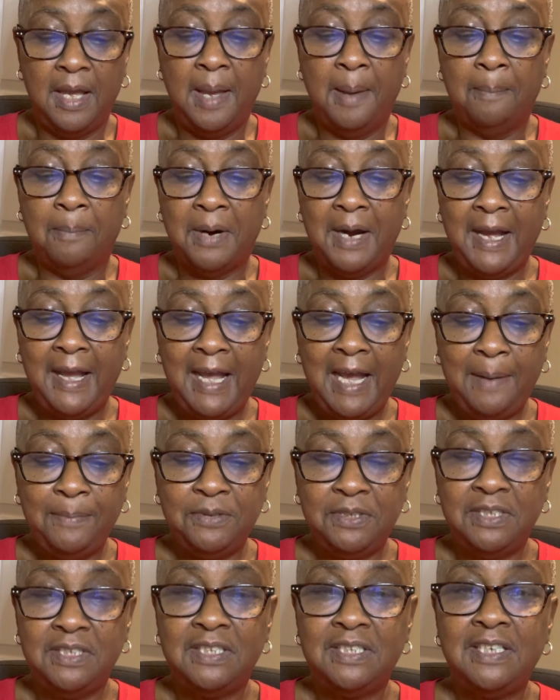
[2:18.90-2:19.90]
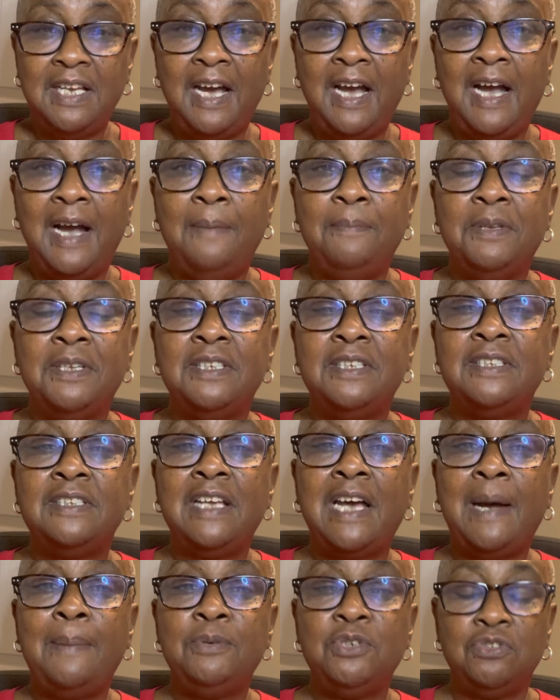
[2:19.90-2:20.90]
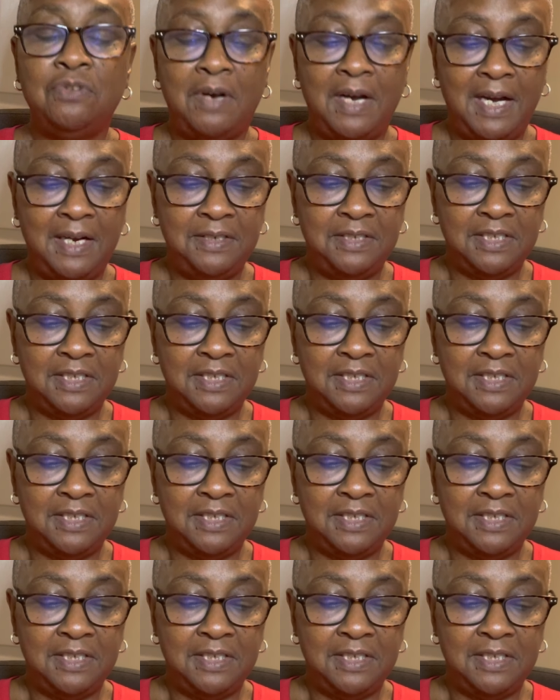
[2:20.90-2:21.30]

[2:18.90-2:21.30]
perhaps it's time to stop trying